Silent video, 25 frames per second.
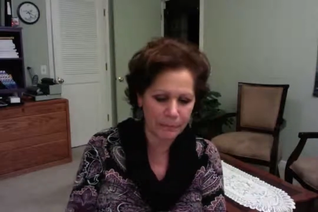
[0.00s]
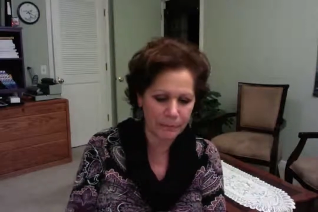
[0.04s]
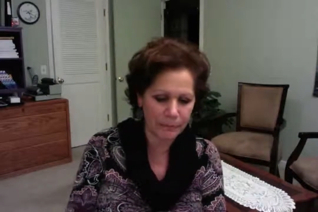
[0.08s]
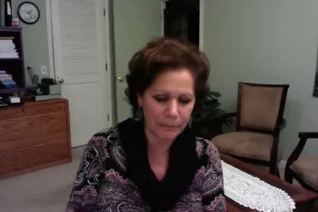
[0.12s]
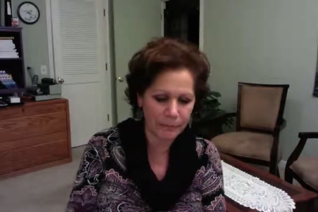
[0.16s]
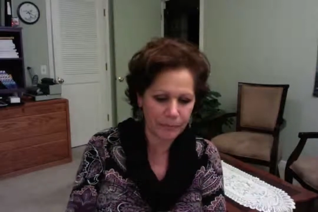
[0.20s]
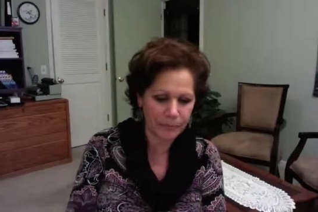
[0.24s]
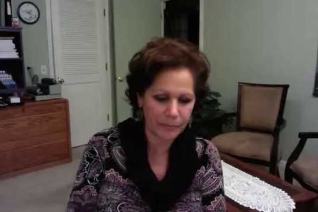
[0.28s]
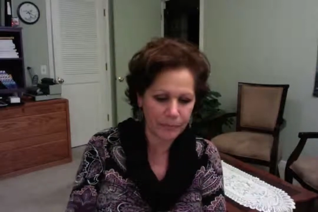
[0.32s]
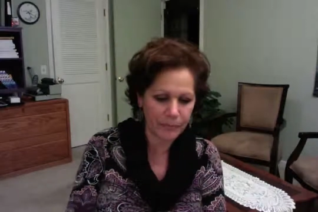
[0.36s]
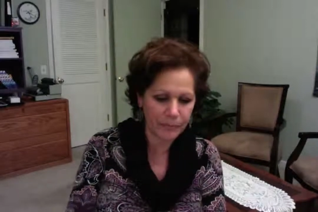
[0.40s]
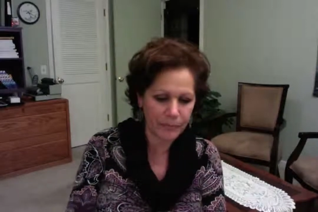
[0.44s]

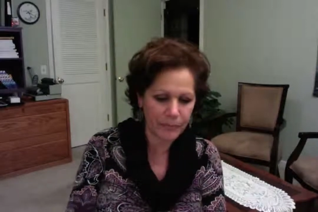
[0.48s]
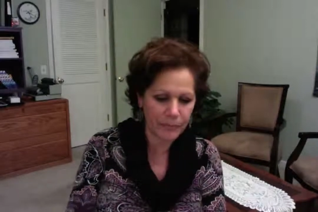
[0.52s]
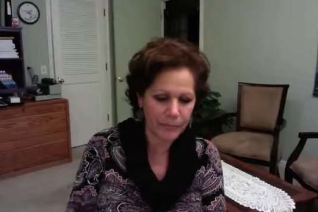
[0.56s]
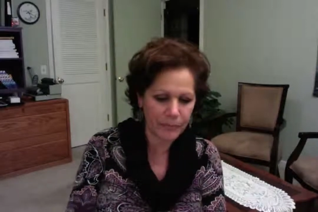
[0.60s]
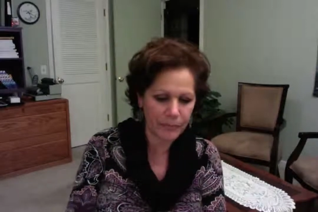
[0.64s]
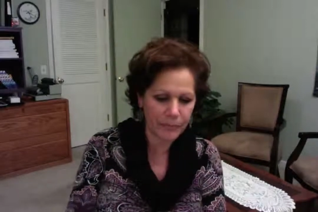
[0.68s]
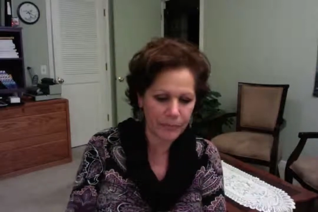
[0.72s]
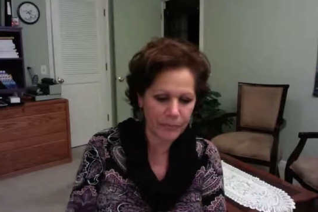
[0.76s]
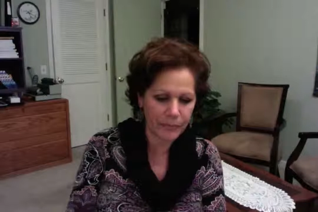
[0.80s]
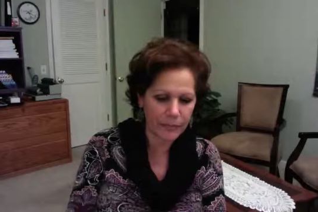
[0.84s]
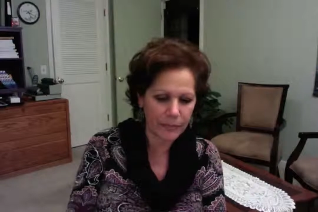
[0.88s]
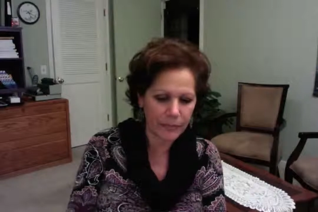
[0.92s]

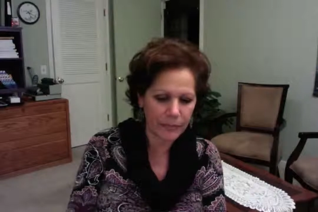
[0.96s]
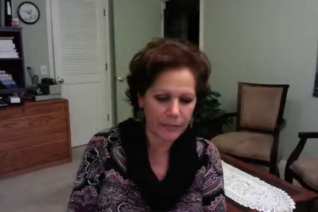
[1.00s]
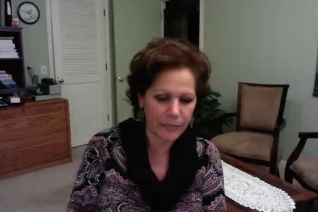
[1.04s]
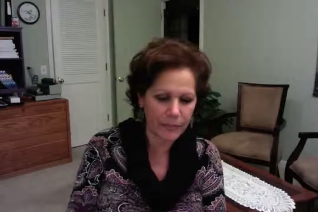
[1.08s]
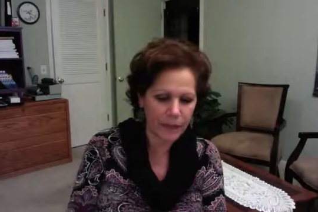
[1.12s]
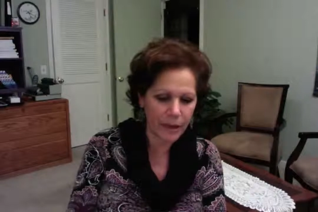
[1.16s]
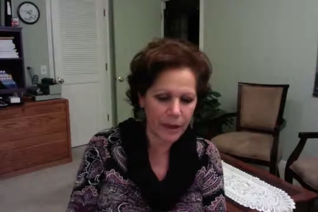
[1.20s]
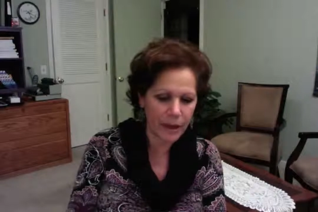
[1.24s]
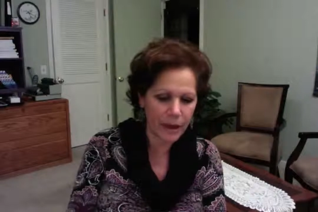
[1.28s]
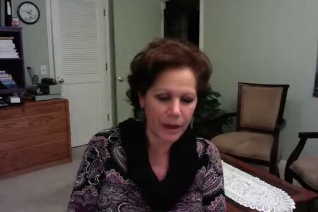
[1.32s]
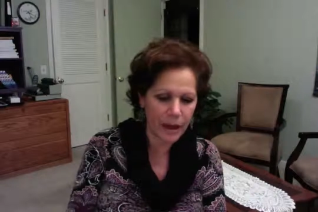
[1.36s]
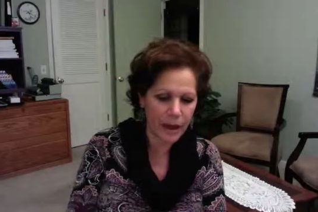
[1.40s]

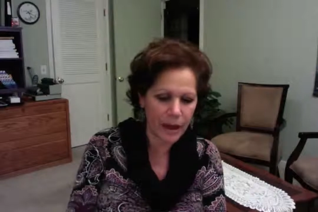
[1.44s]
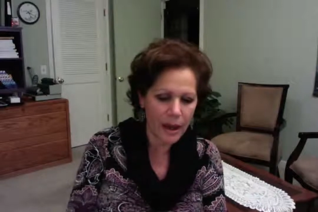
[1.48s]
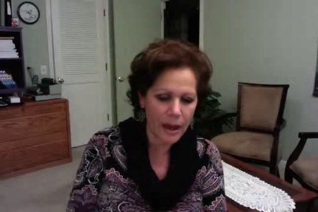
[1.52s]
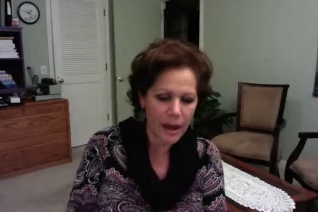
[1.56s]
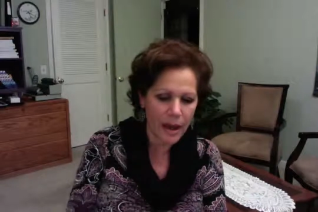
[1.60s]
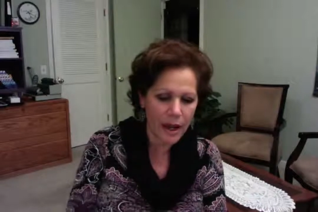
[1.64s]
(no one is talking)